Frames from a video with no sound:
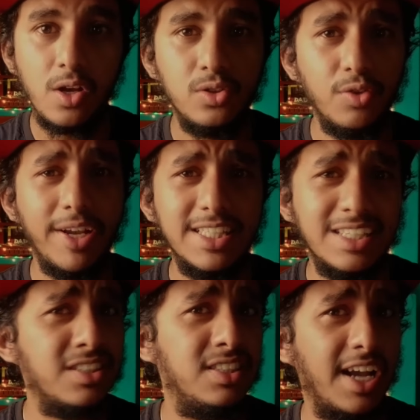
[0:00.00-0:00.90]
So we can
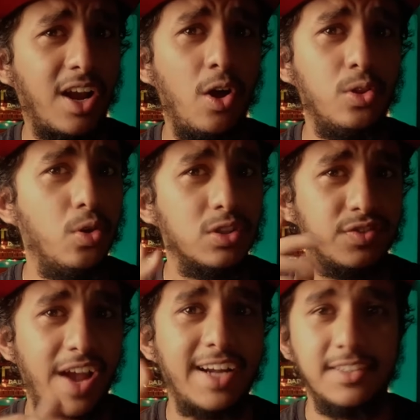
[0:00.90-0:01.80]
just check on those
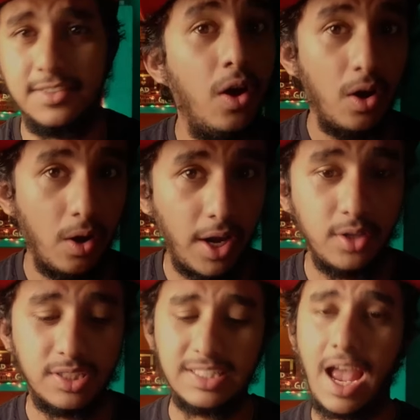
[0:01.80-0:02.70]
factors. Okay,
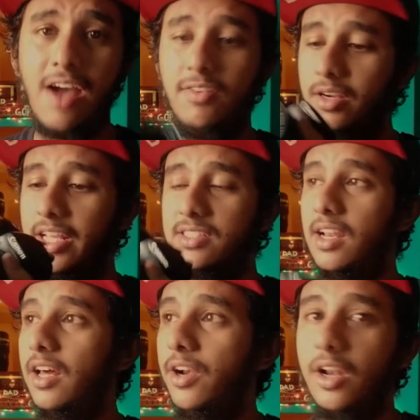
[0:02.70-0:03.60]
you just have a D S
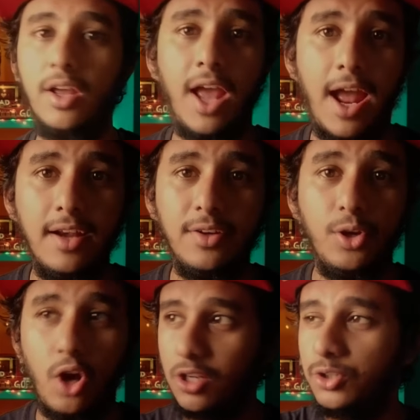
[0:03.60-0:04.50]
L R in your hand,
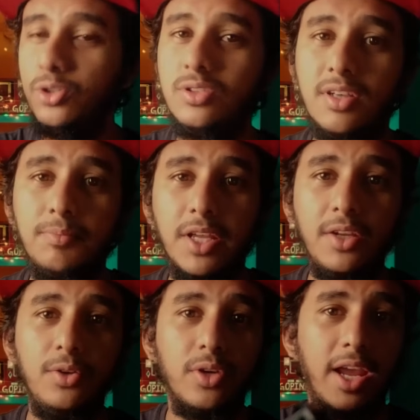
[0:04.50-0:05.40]
you're gonna shoot
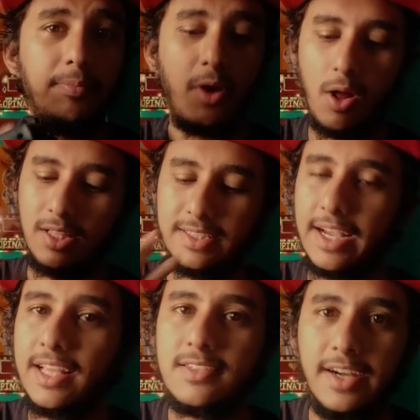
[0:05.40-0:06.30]
something, you kept all the
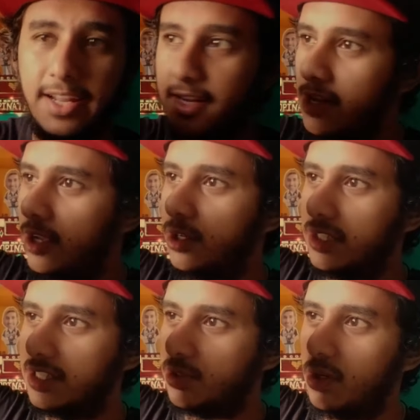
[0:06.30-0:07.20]
settings ready, you
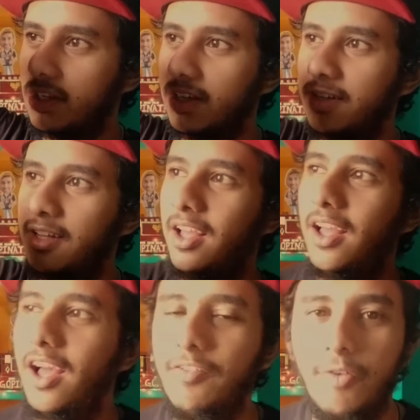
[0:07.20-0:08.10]
just took
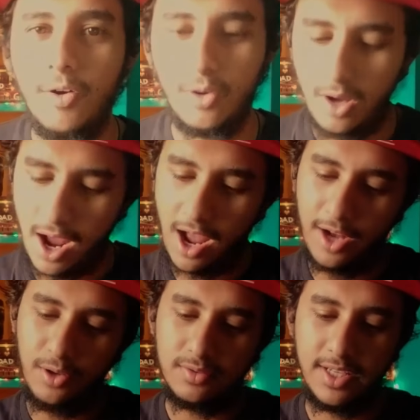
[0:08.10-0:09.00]
a photo
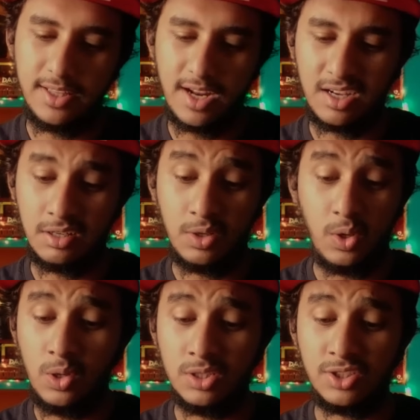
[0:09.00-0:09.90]
and you see that,
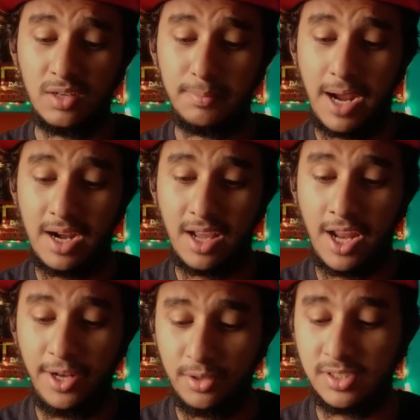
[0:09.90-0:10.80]
oh, it's not bad, I
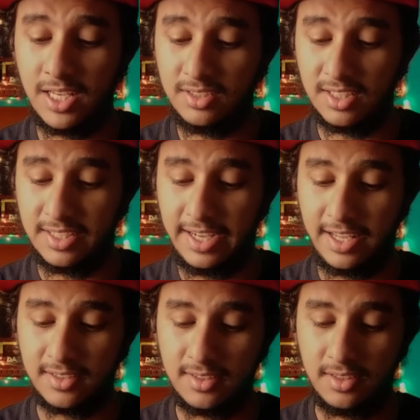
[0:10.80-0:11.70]
need to change the
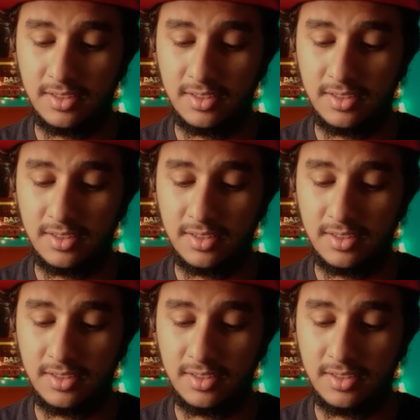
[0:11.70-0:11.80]
settings.